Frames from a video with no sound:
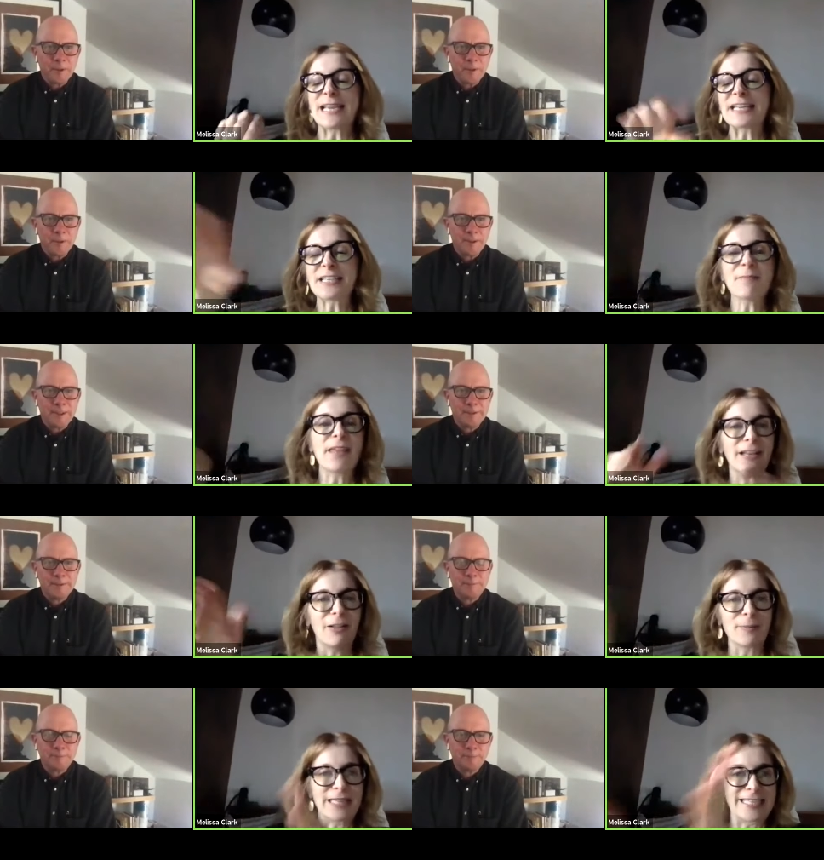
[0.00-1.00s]
Speaker 1: And um, then
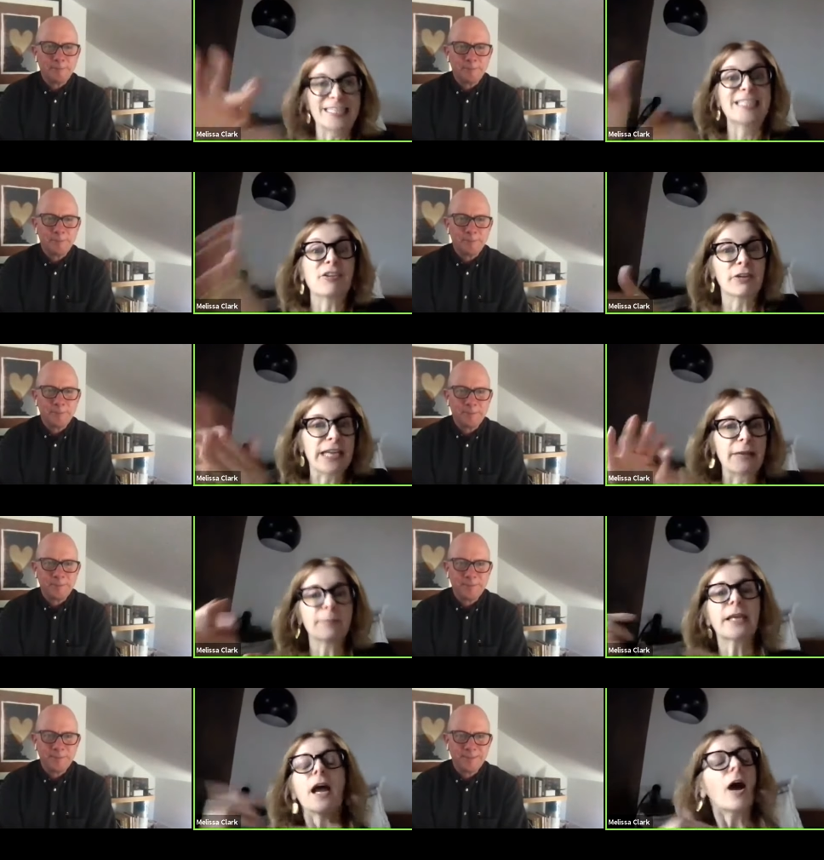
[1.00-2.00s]
I'll be like searing it. I'm
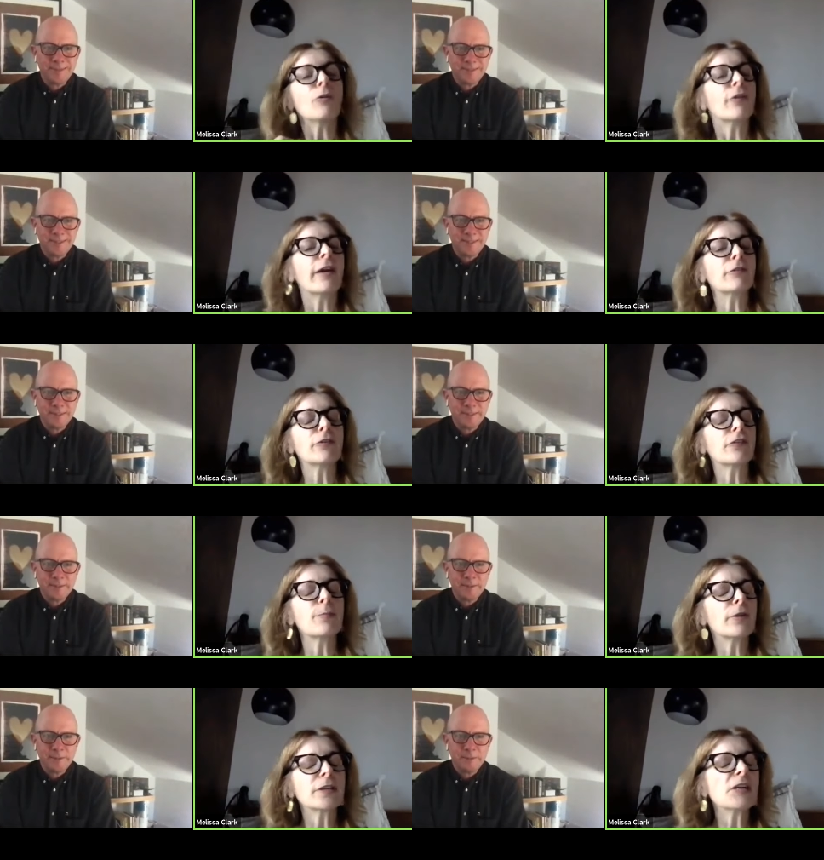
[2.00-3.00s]
like, oh, crown roasted
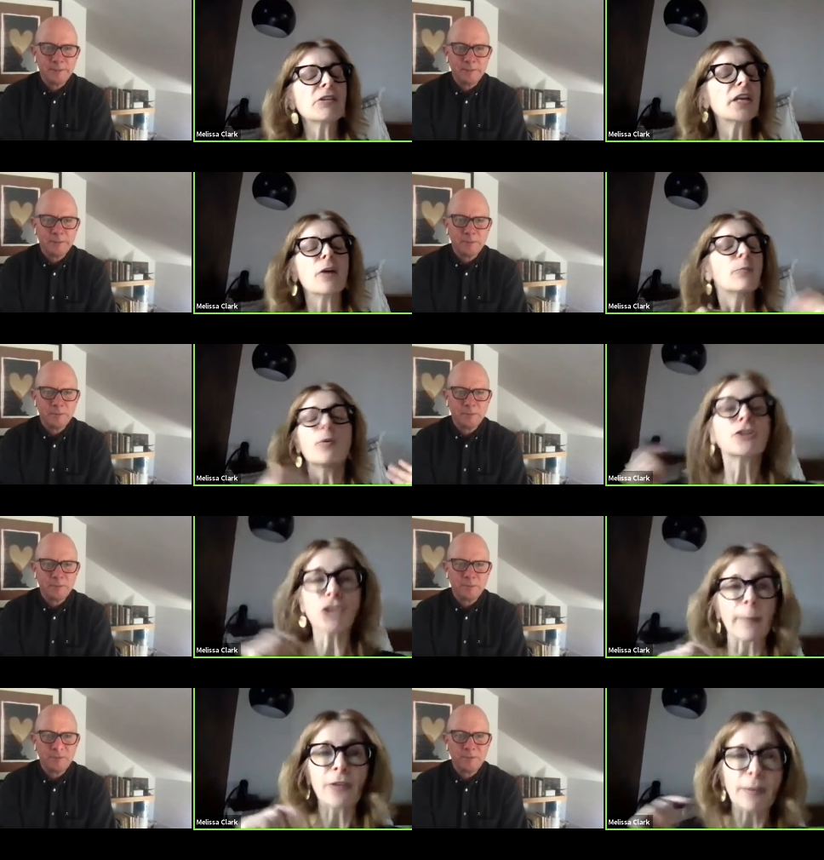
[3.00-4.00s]
pork. No, no, no. Pork
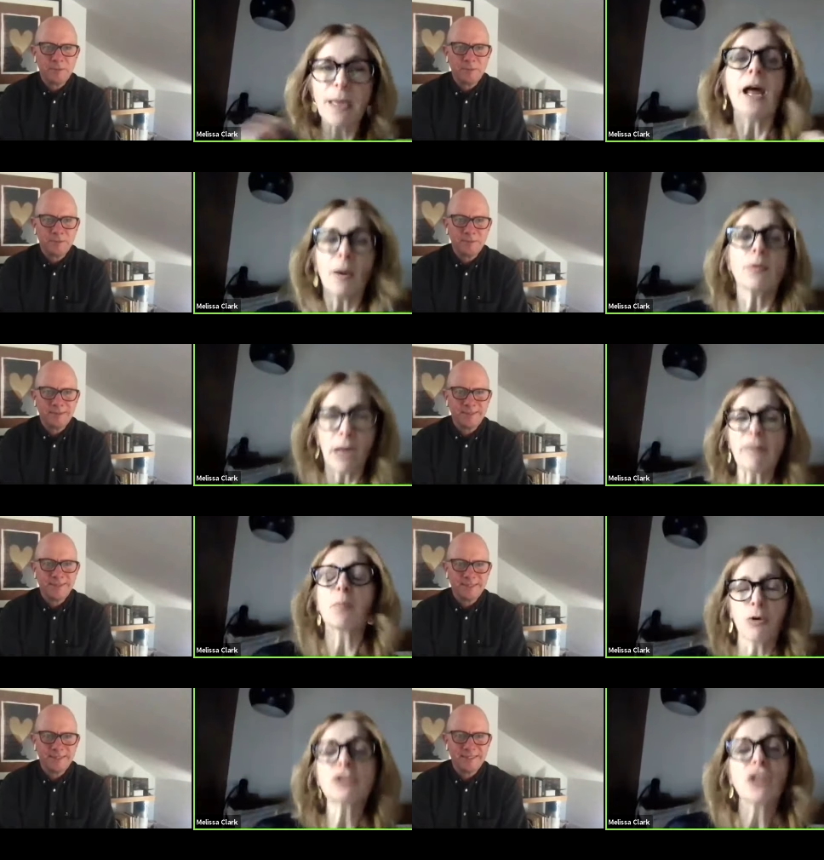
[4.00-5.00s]
chops. I meant I, we were
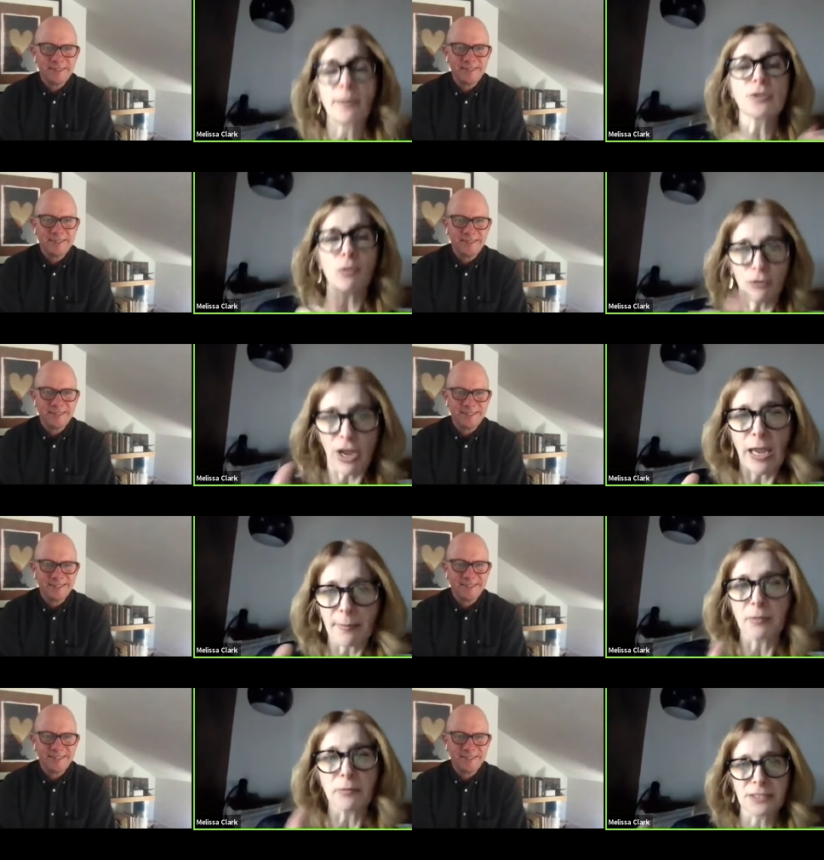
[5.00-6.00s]
having pork chops the whole
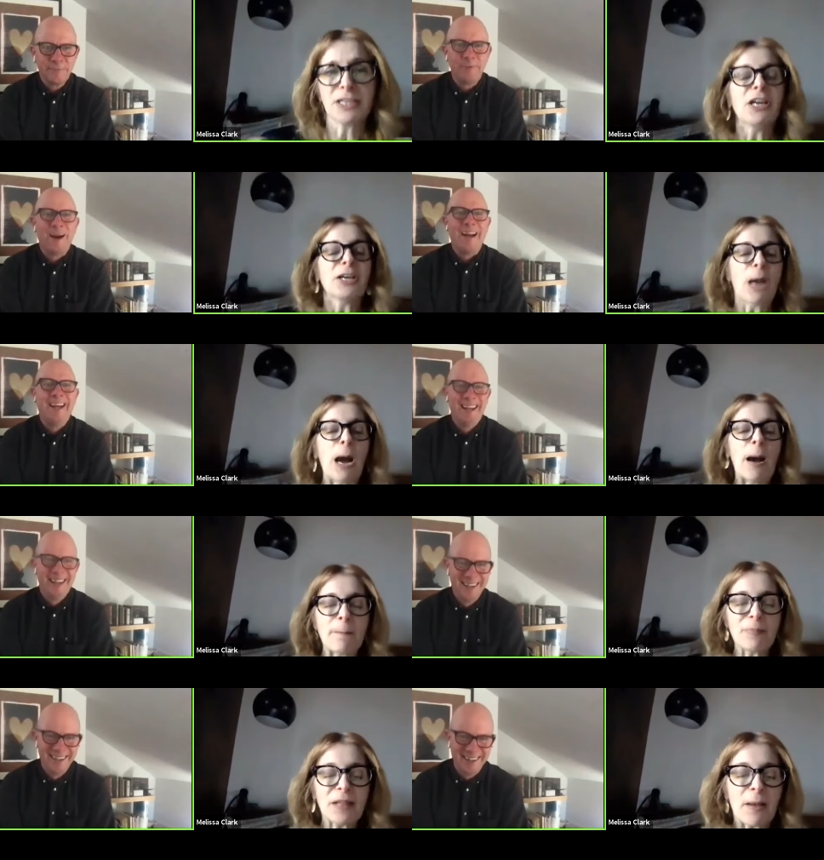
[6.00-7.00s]
time. It was right.
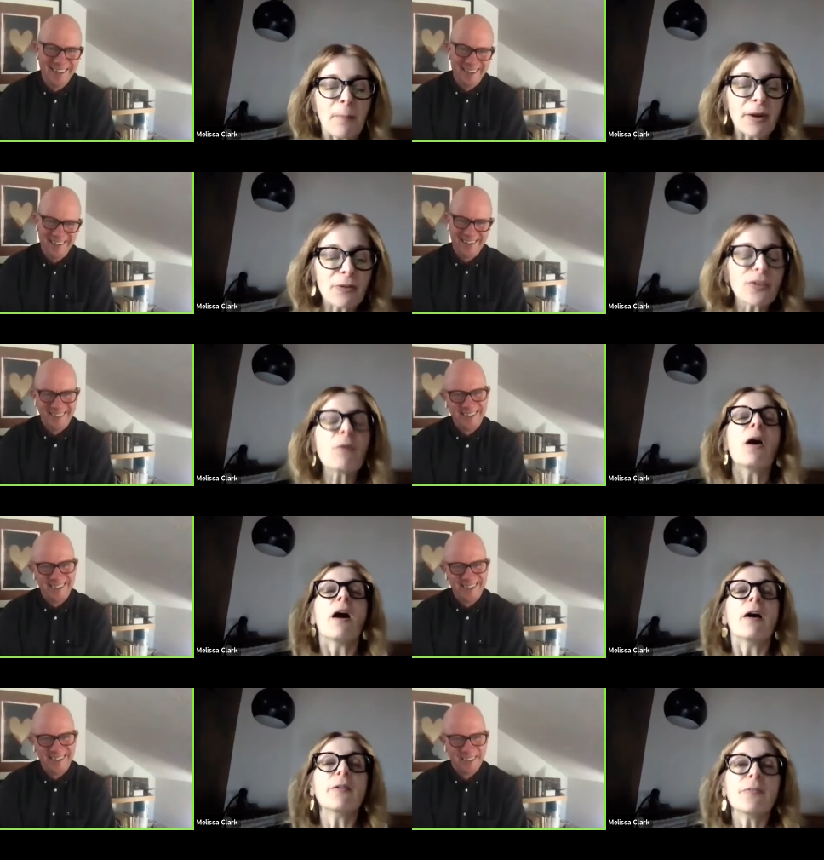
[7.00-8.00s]
Um, but so
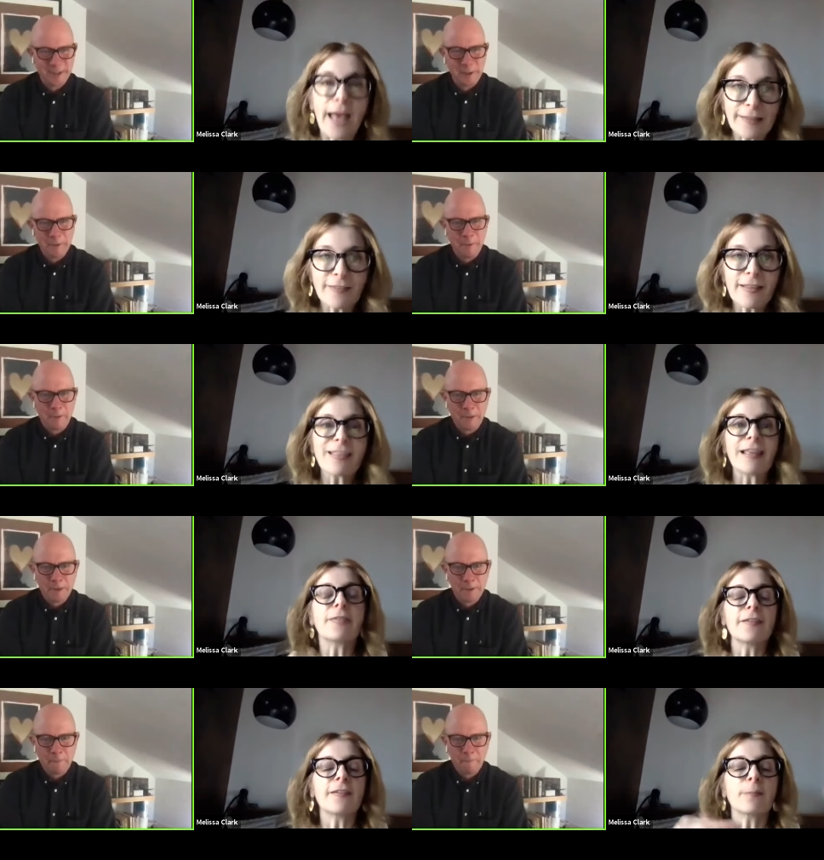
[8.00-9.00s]
that's the thing.
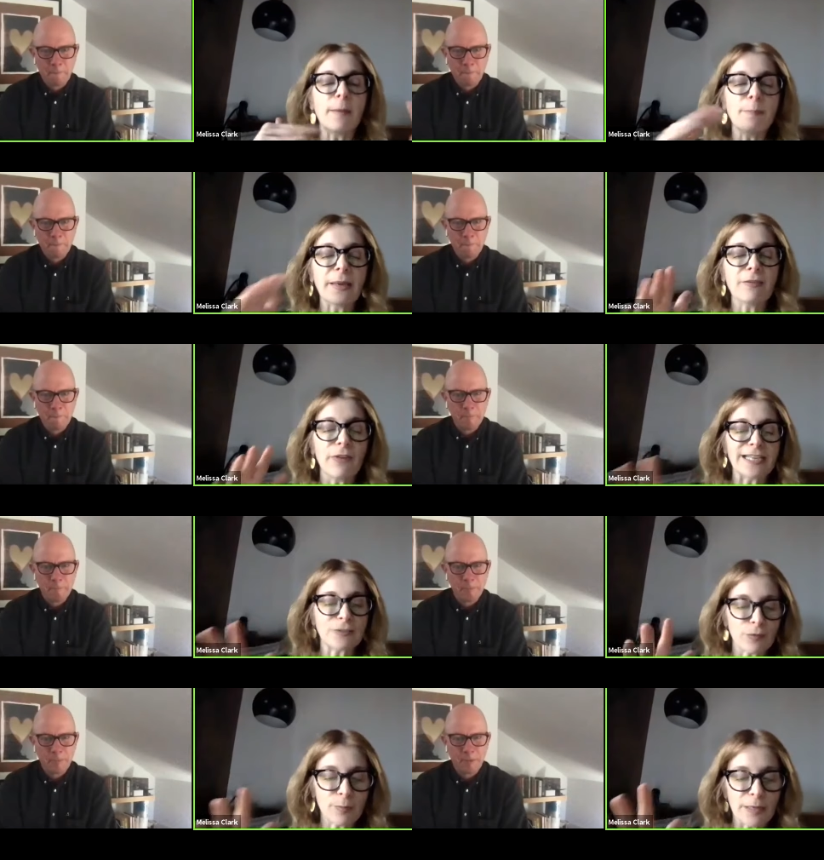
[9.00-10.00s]
This is my big
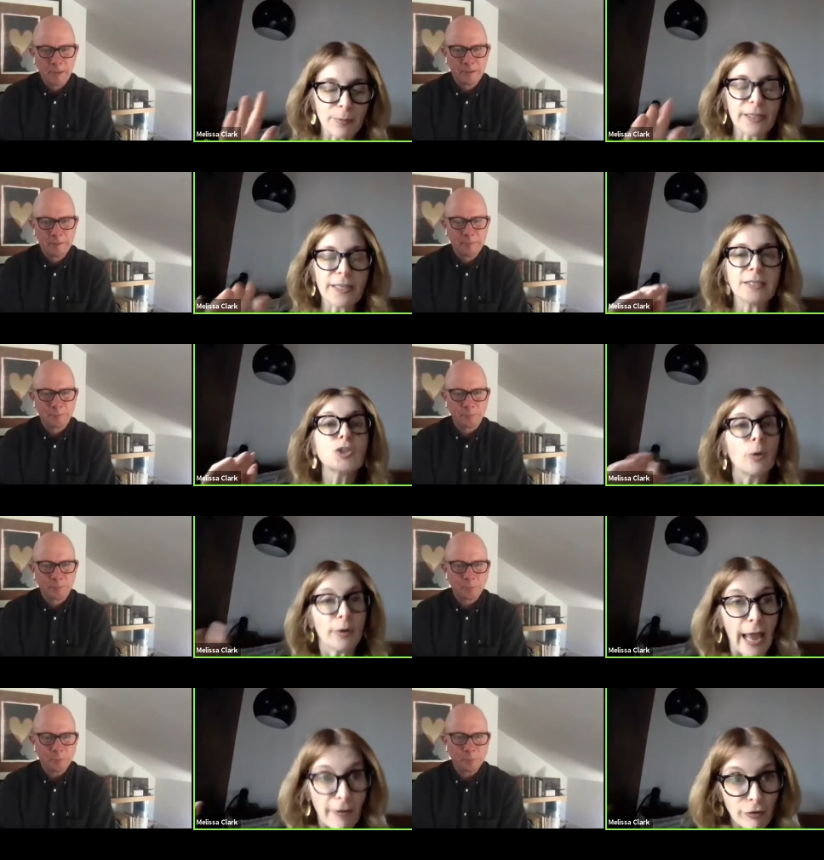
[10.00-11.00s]
advice for people is
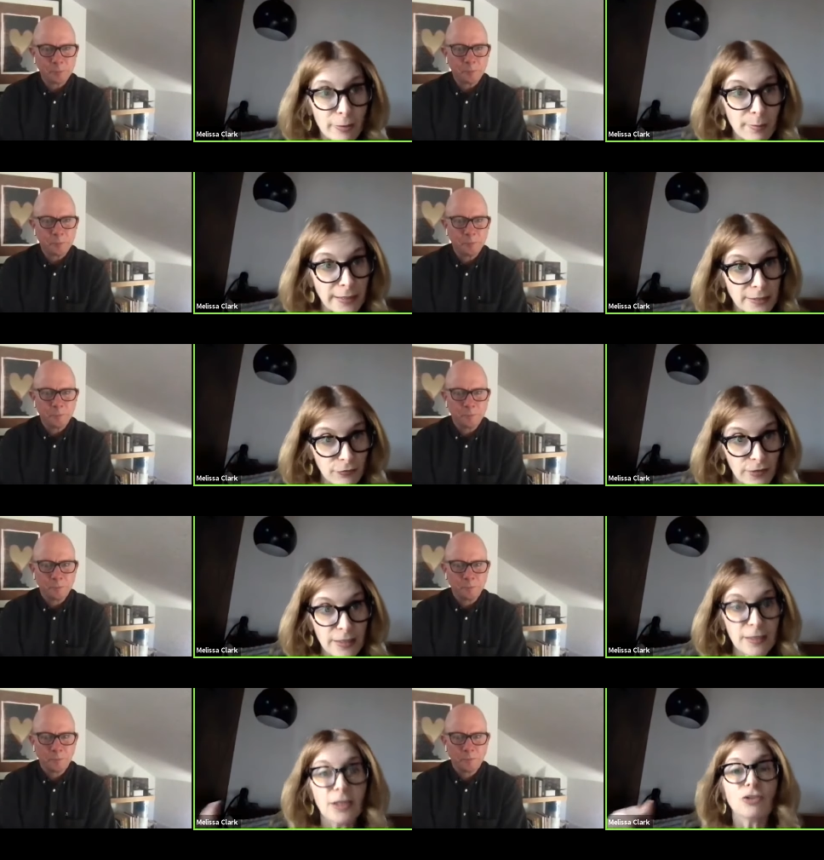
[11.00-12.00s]
don't ever admit defeat.